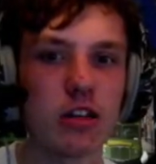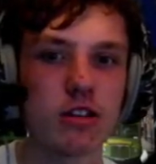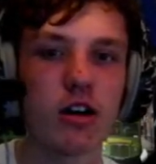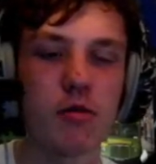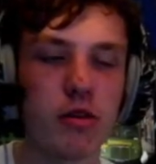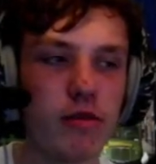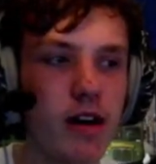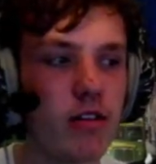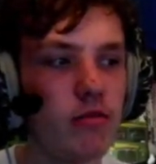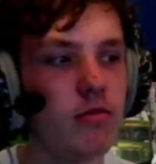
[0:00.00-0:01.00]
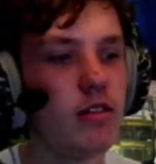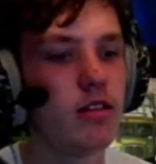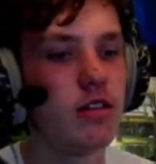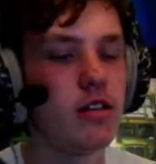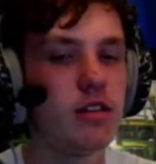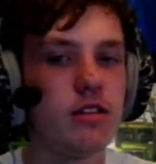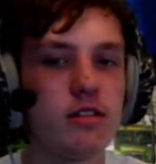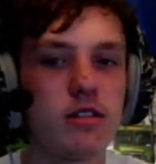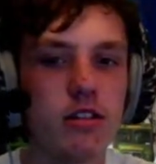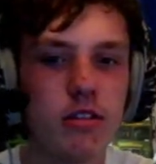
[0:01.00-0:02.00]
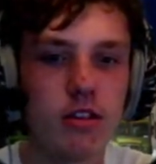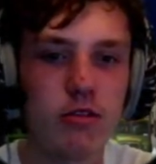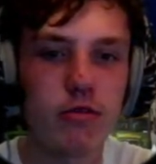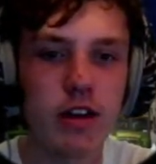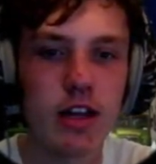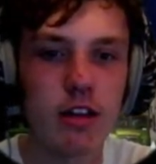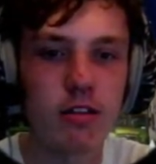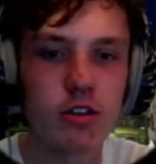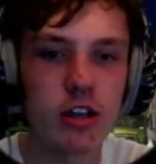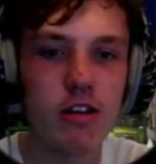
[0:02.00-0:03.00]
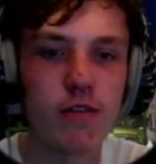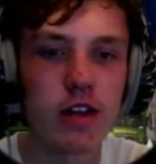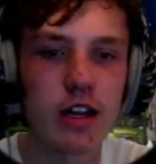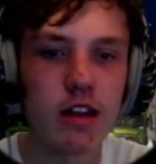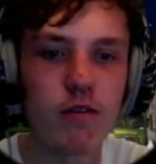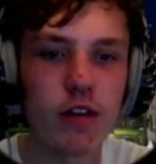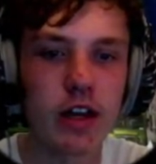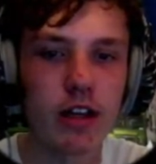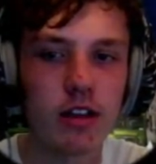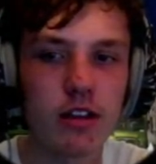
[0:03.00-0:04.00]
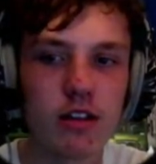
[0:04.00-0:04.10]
time you out. So you're not really achieving anything